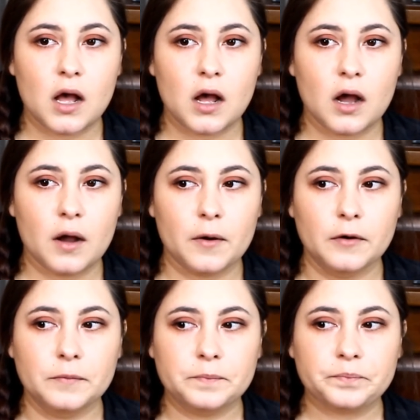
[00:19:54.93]

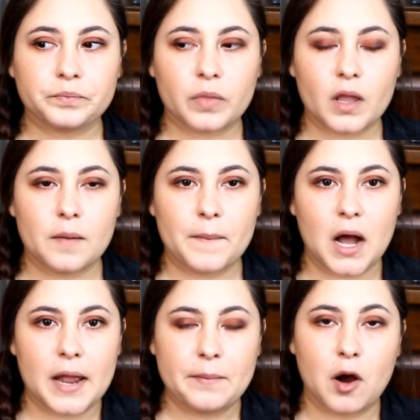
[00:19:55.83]
my
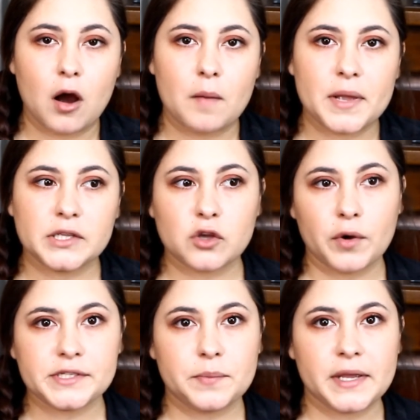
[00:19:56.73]
mom is
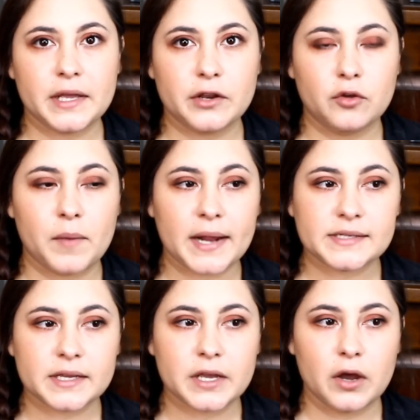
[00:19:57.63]
going to be in New
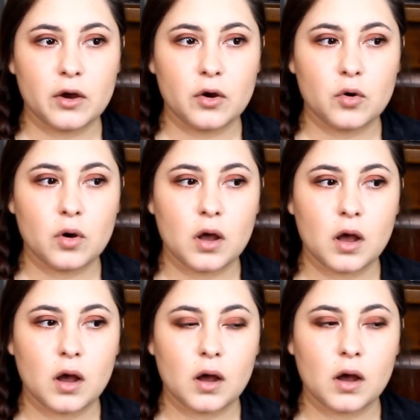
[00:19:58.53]
Mexico
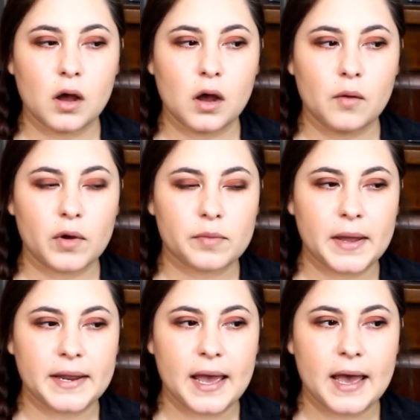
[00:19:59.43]
with
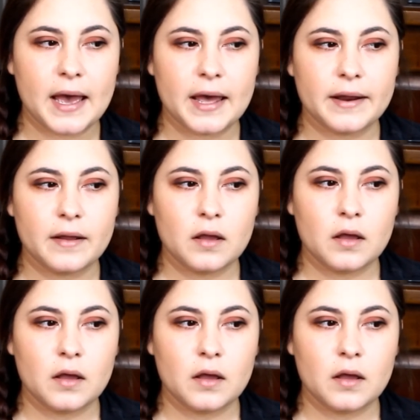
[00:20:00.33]
my dad